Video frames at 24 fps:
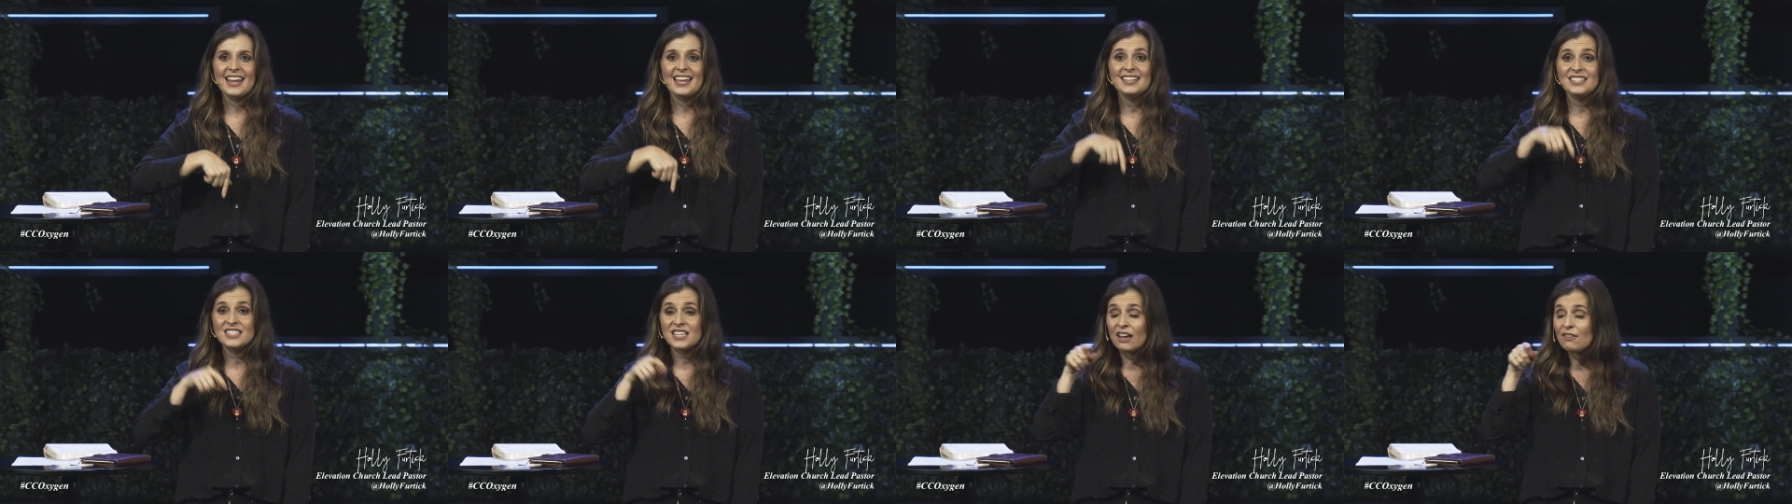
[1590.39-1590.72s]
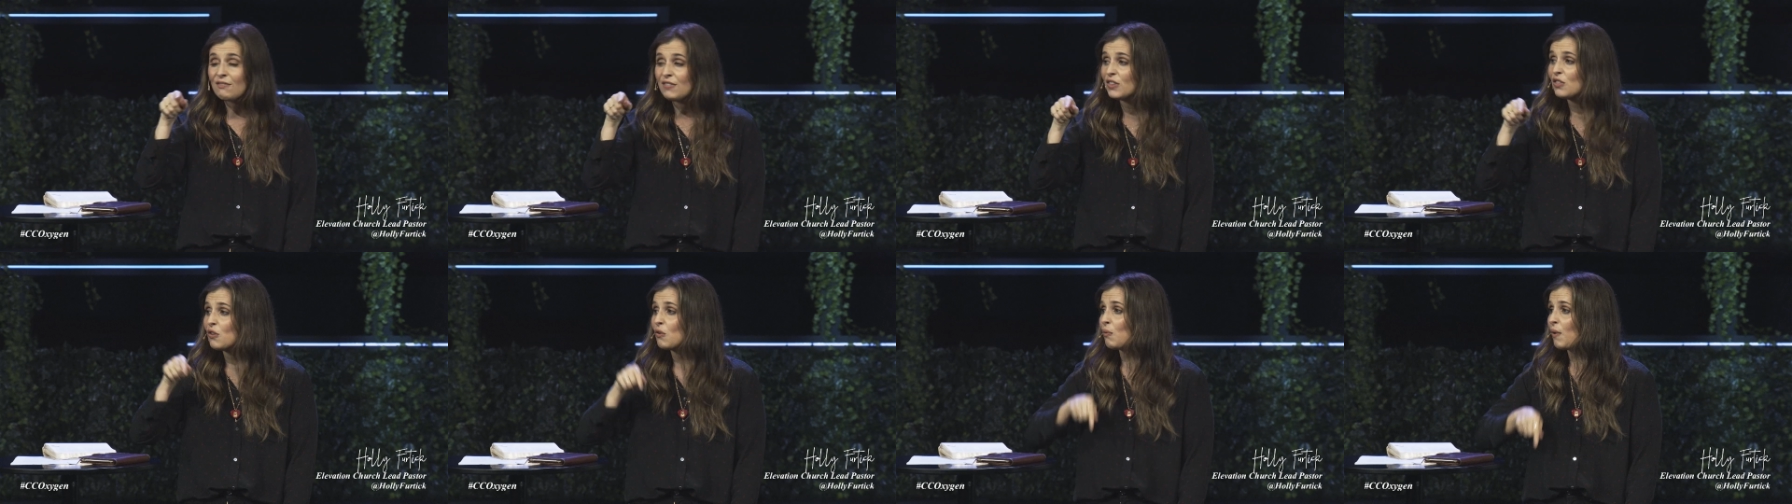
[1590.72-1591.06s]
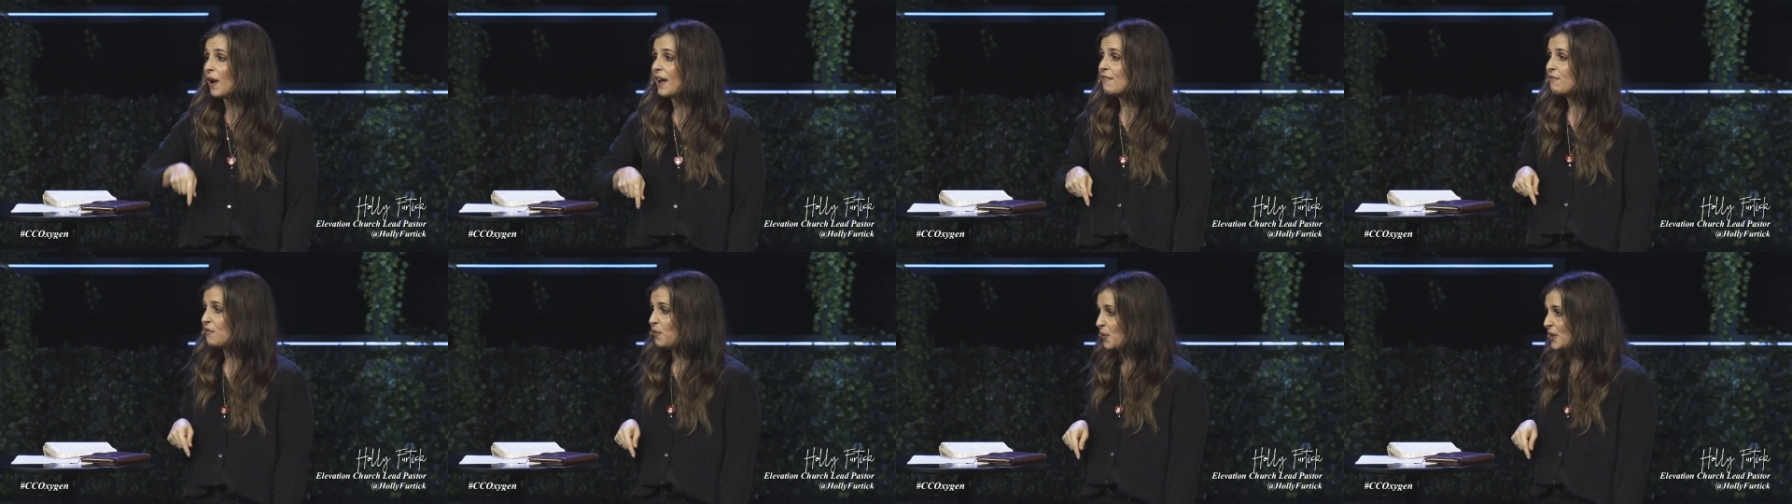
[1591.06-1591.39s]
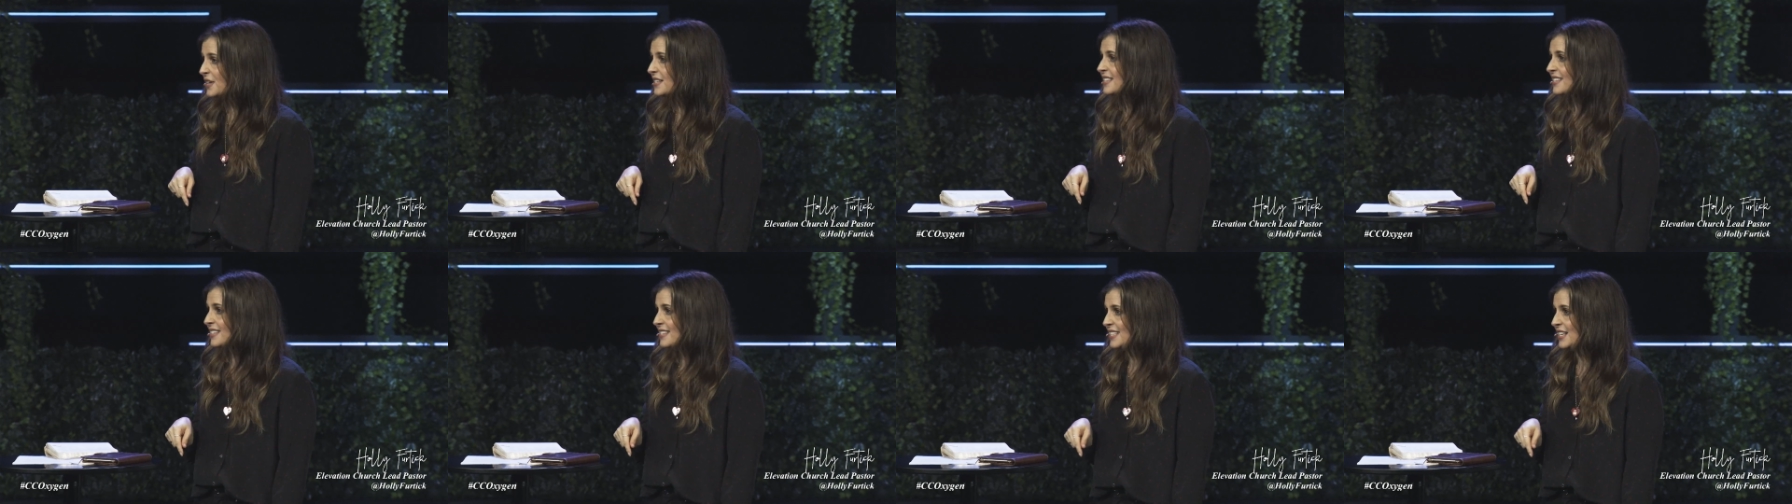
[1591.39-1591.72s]
is having the right
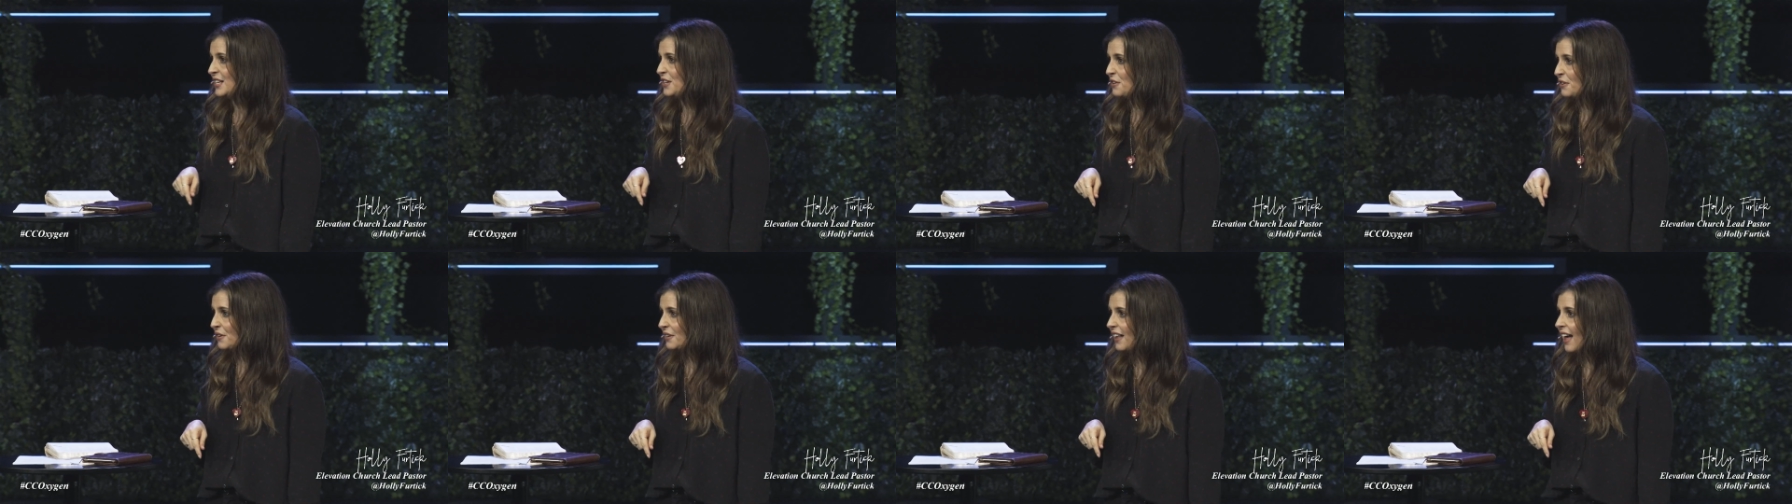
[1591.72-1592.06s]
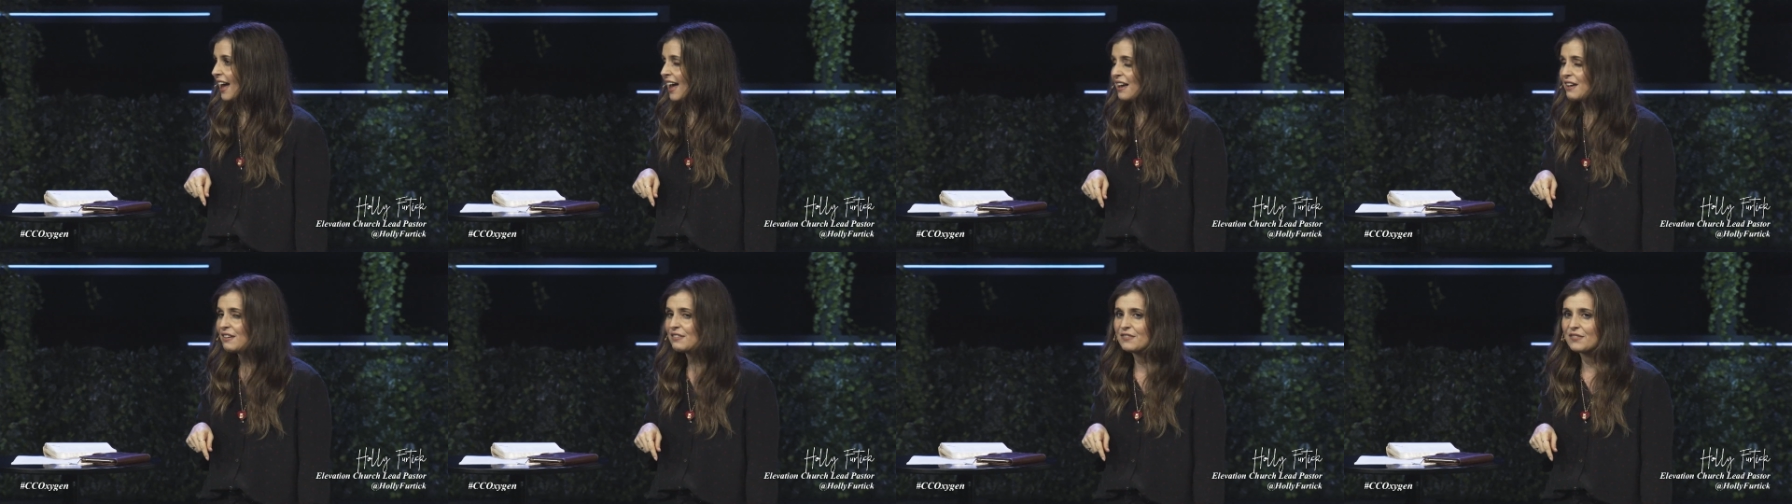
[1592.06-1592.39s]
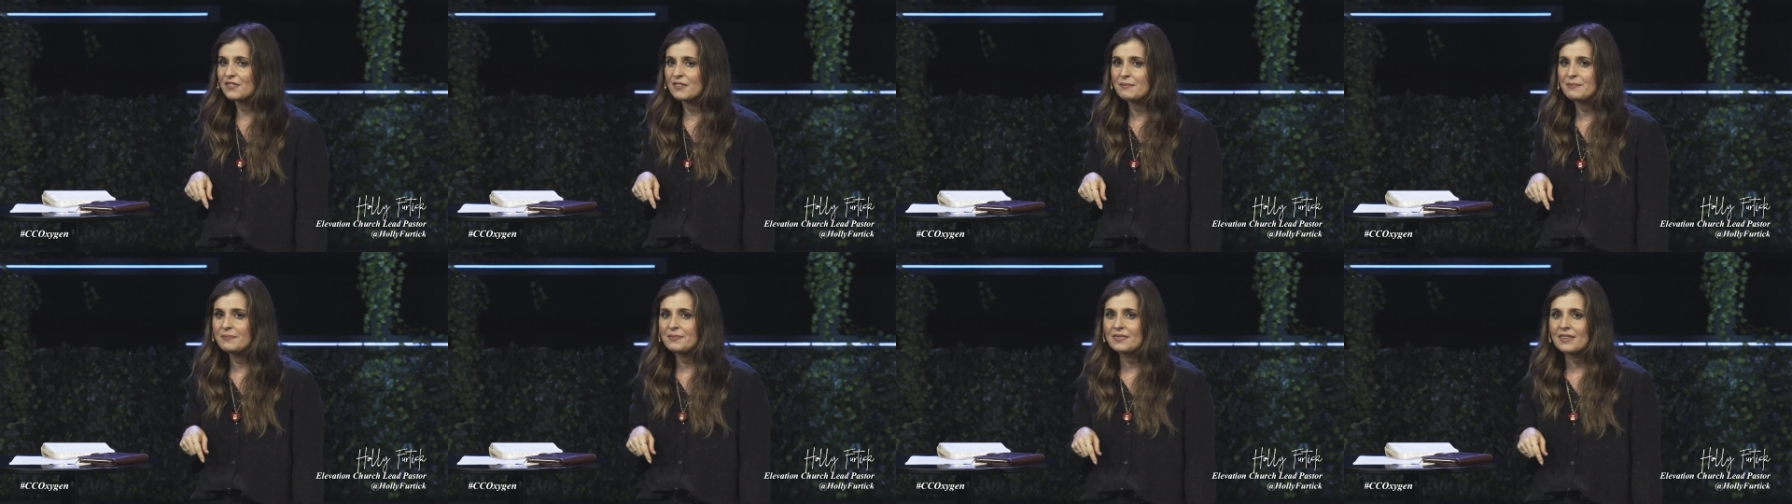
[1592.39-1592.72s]
voices in your life.